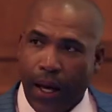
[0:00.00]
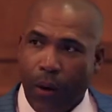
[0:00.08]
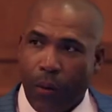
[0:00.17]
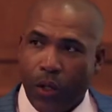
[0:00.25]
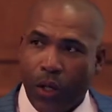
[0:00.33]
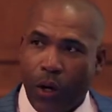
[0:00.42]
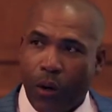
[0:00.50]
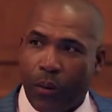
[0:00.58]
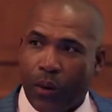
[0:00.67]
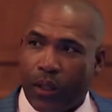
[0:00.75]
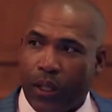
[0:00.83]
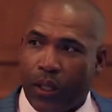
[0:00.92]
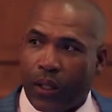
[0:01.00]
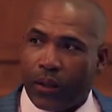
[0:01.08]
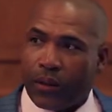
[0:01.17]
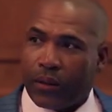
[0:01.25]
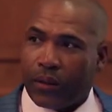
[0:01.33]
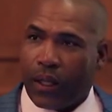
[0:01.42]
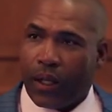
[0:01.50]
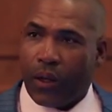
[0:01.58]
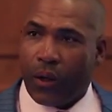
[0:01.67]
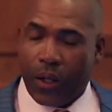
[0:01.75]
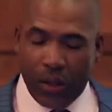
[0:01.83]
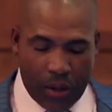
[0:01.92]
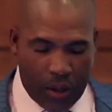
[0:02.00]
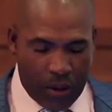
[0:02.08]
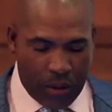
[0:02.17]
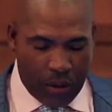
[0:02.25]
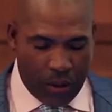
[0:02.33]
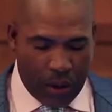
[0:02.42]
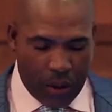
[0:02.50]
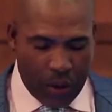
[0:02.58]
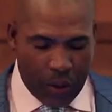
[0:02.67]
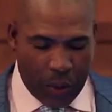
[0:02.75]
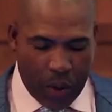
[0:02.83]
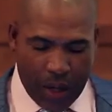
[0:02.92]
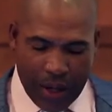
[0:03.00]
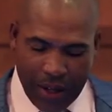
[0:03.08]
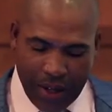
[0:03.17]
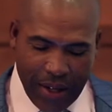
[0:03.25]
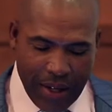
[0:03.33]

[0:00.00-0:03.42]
I wish Herb was here. I know he's on his, on his way,